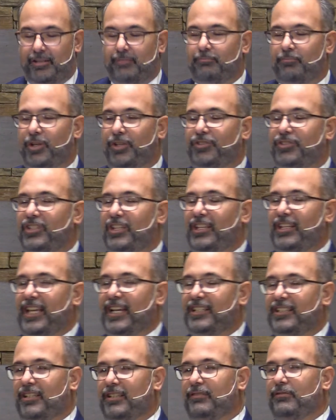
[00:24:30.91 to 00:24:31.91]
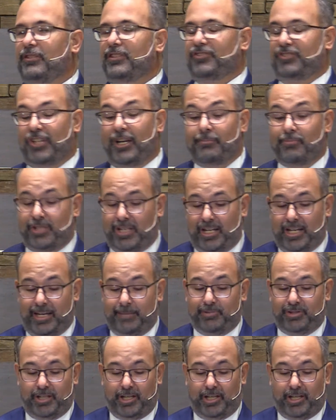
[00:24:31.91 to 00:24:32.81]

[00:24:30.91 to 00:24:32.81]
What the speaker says: was connected sometimes,